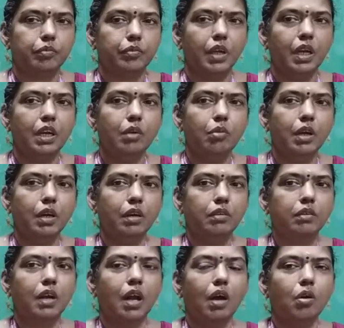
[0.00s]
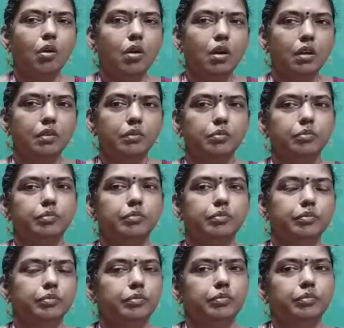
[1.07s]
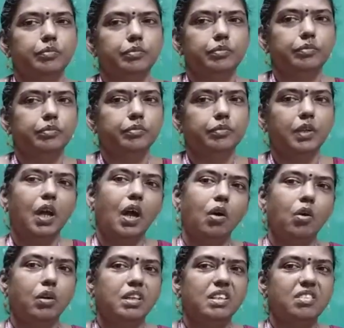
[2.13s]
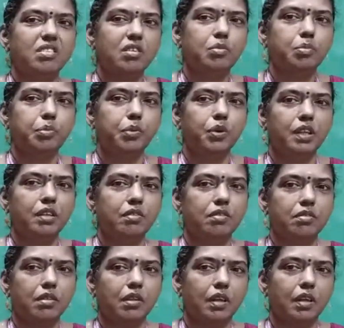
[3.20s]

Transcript: Anyone? Rahul? Rahul is just put his